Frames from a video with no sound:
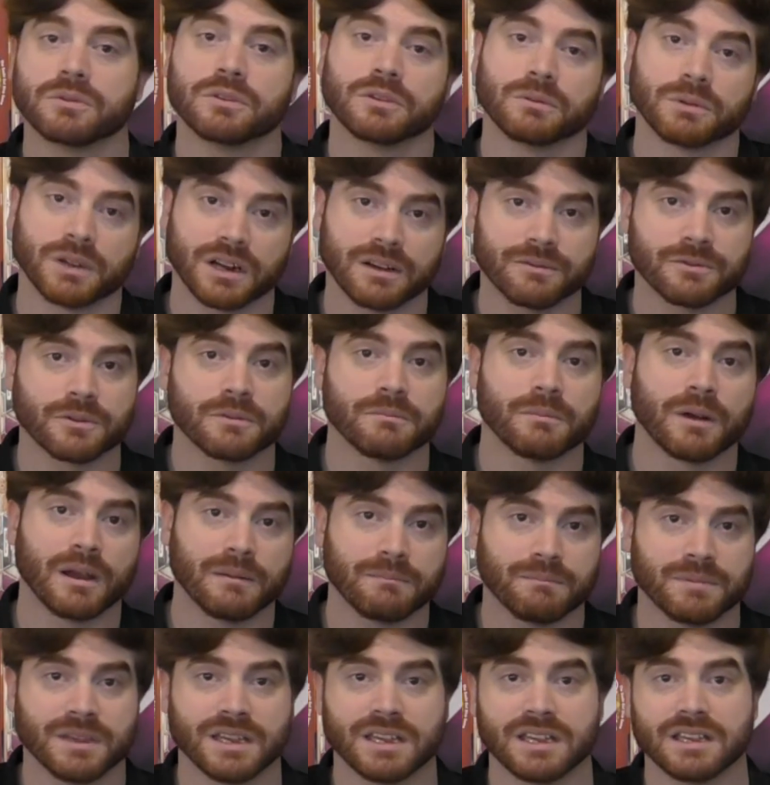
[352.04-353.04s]
or whatever it might
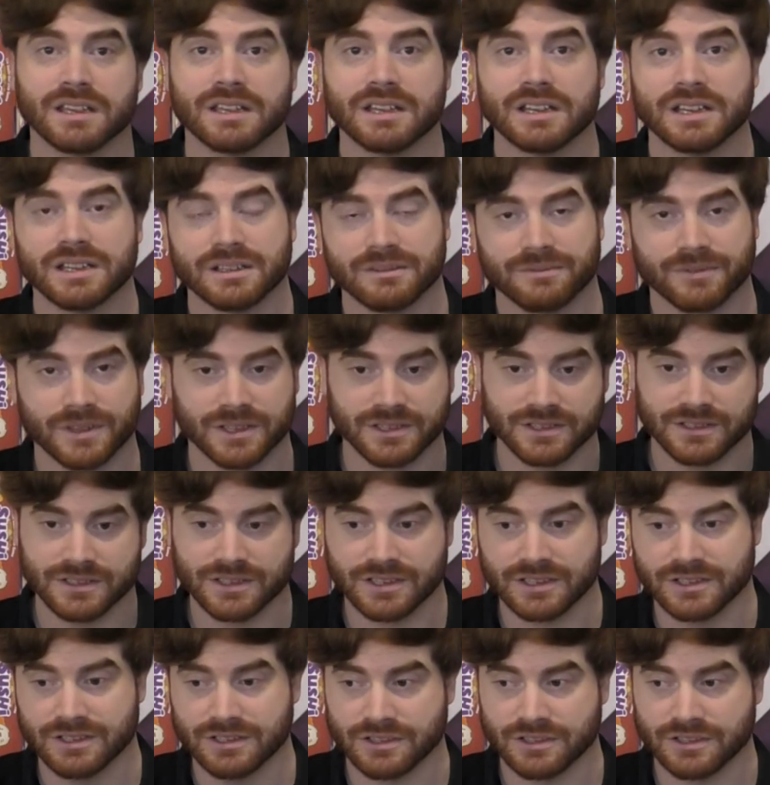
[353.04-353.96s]
be, fences.